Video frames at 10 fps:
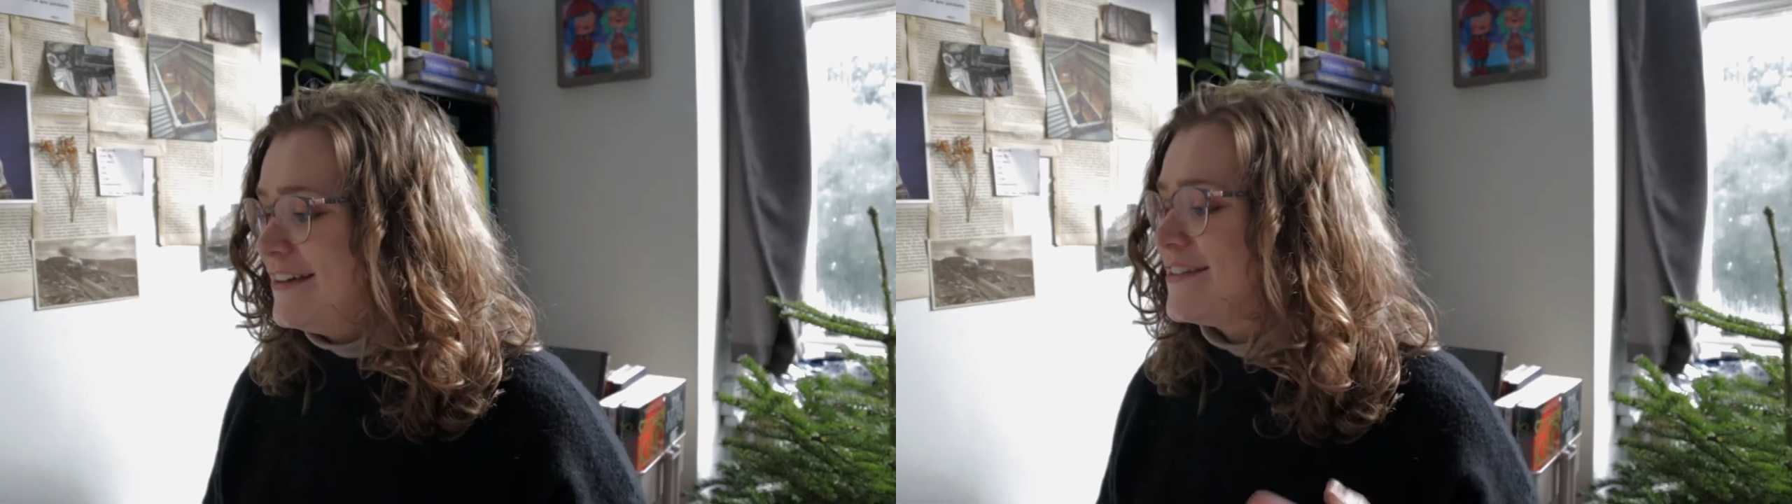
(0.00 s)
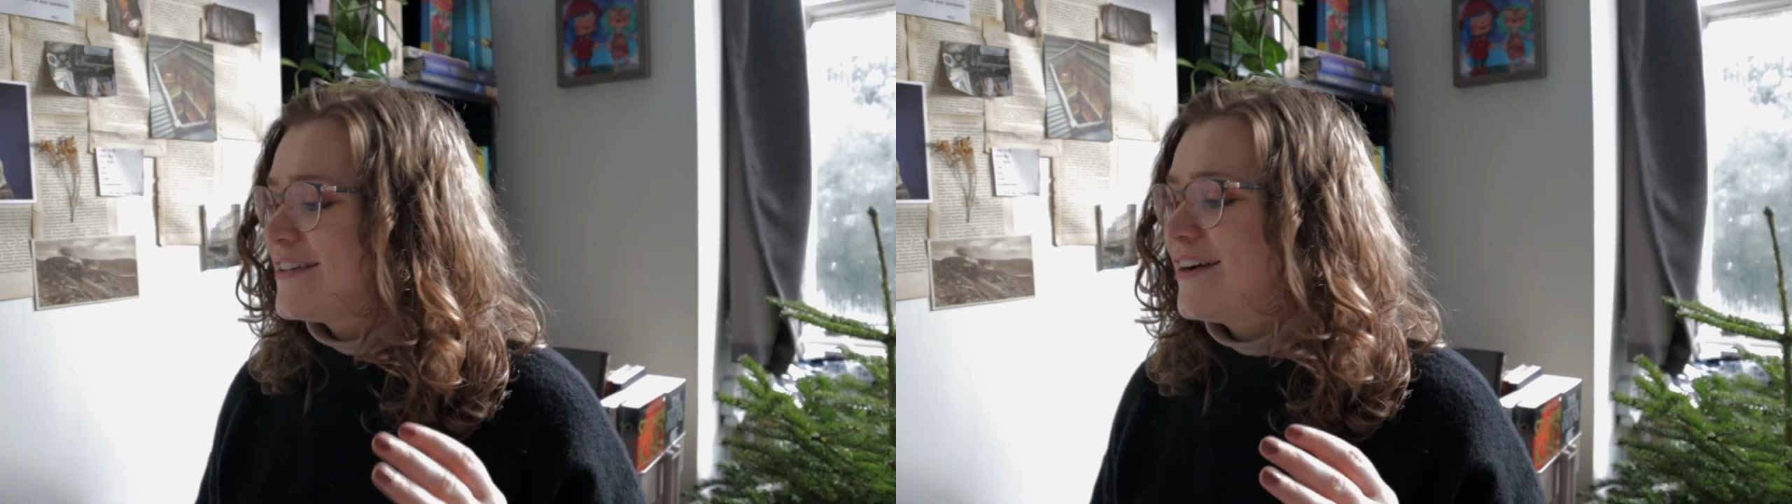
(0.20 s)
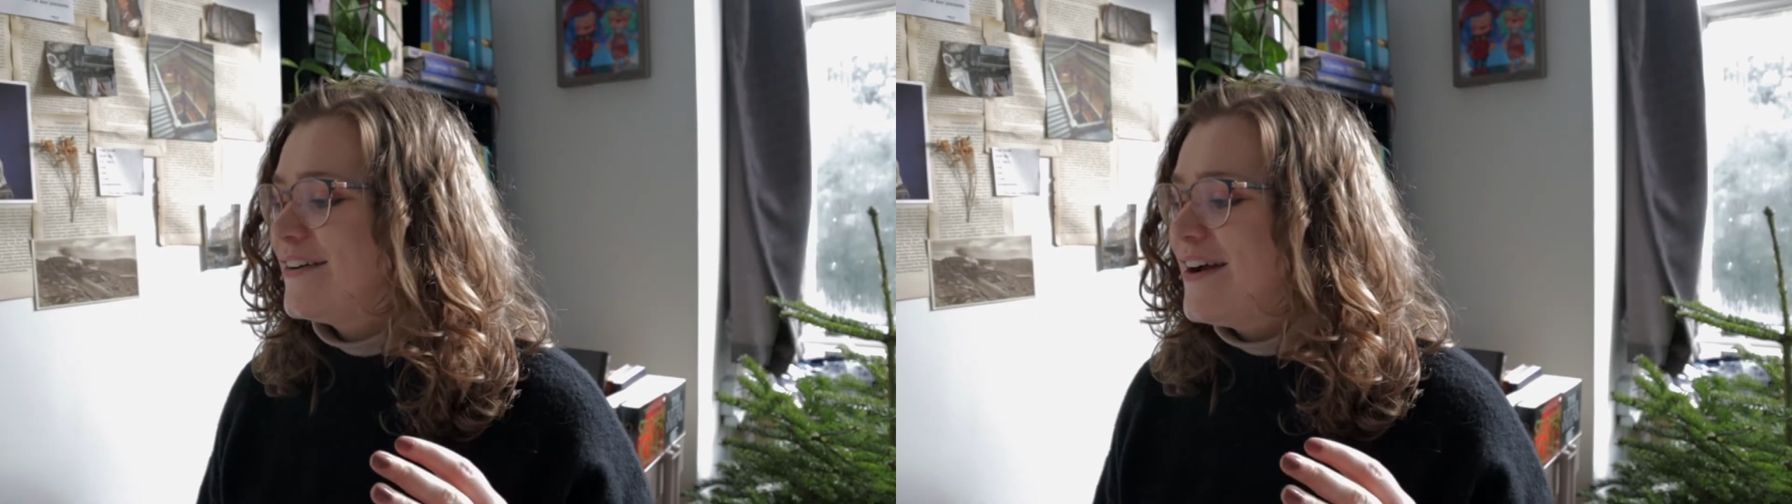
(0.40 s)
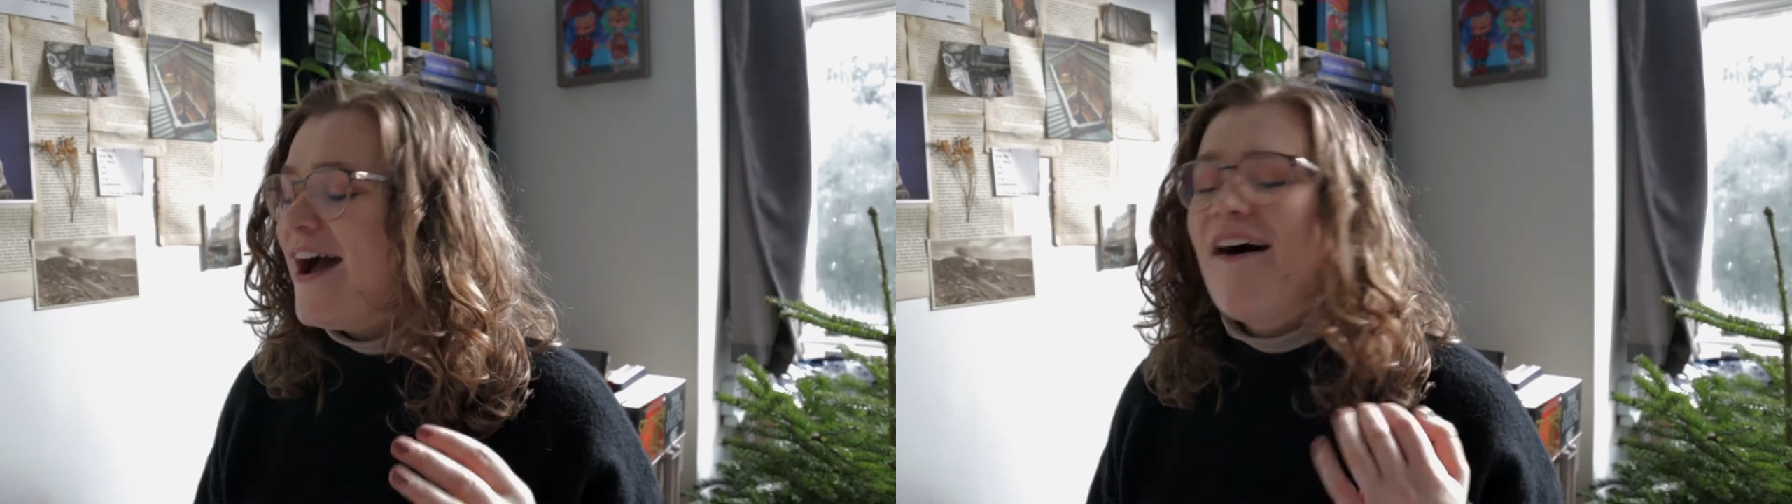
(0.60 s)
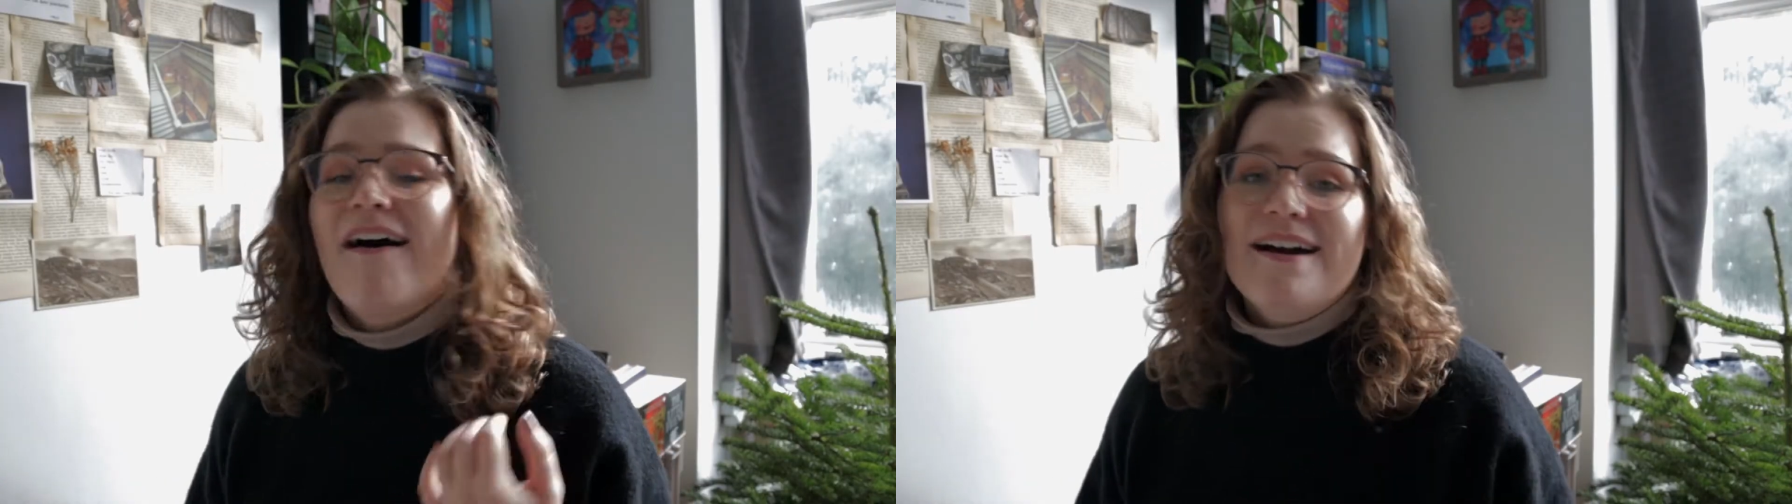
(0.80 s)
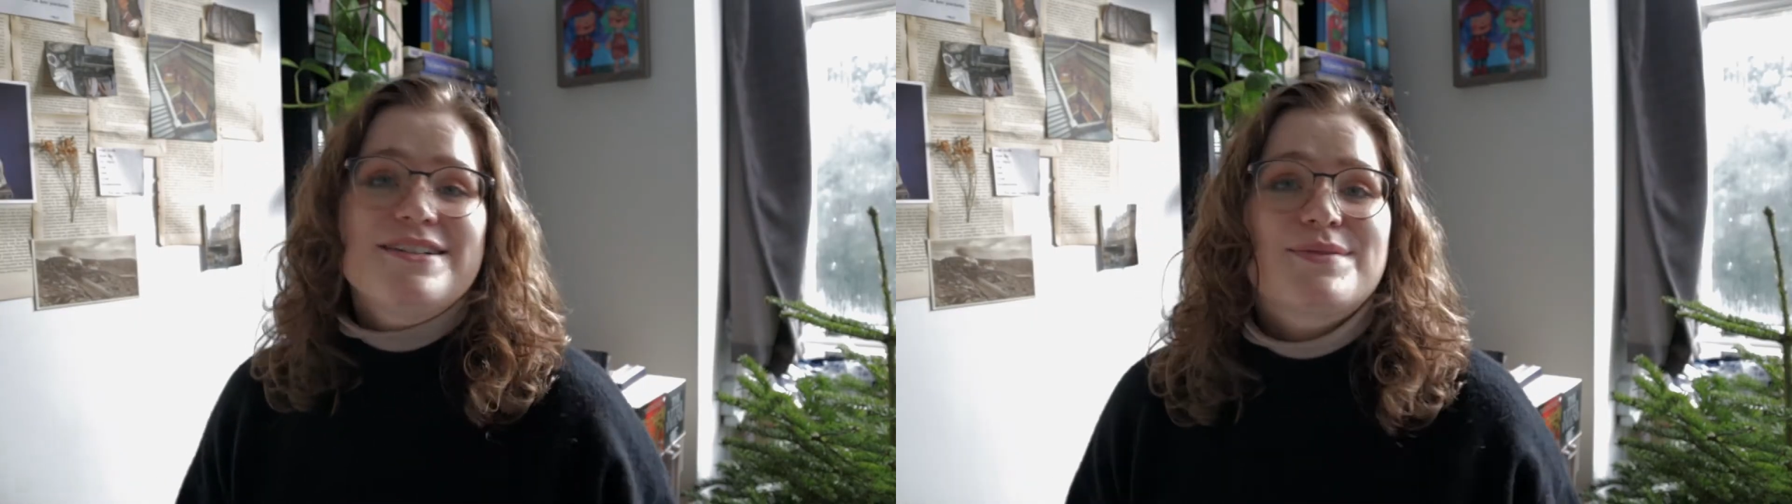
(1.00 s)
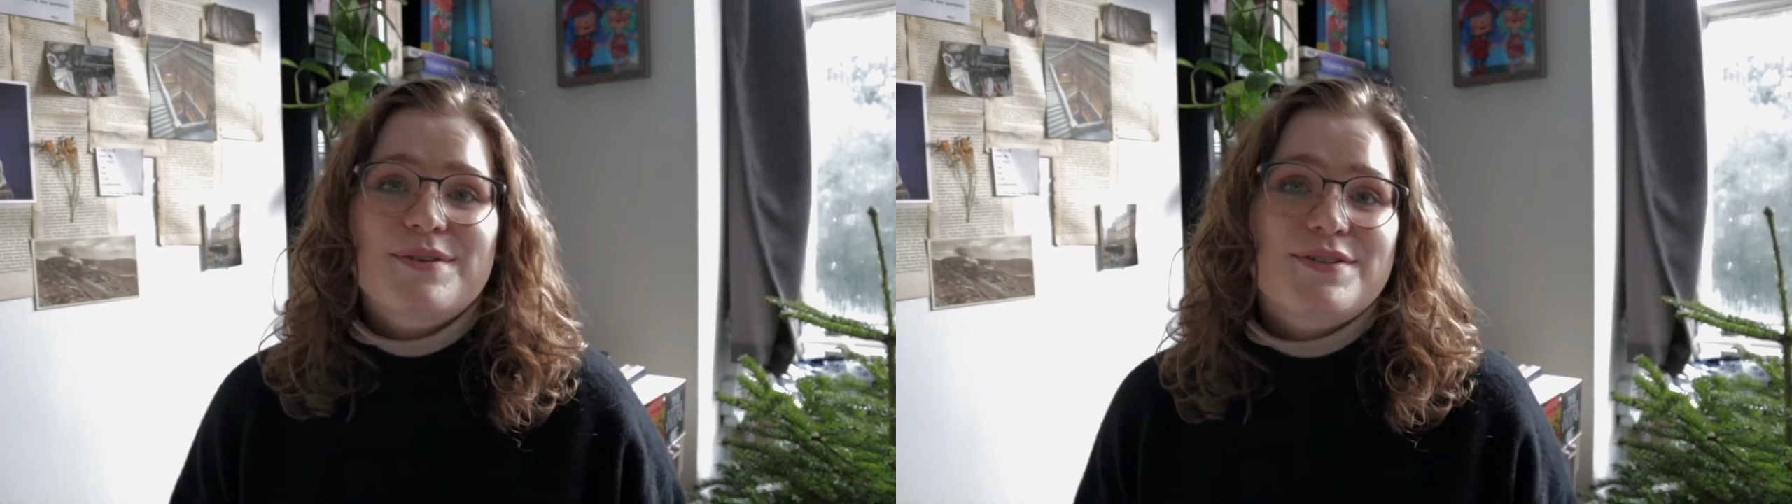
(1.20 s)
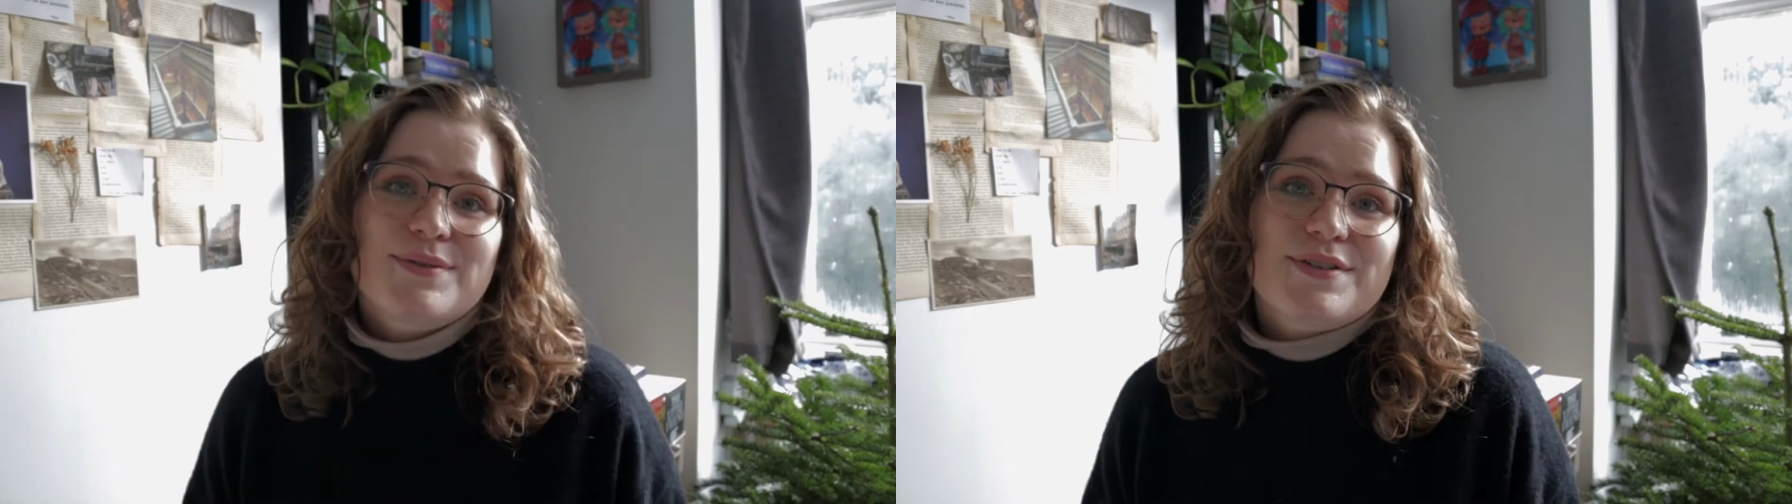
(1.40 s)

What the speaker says: So I just want to talk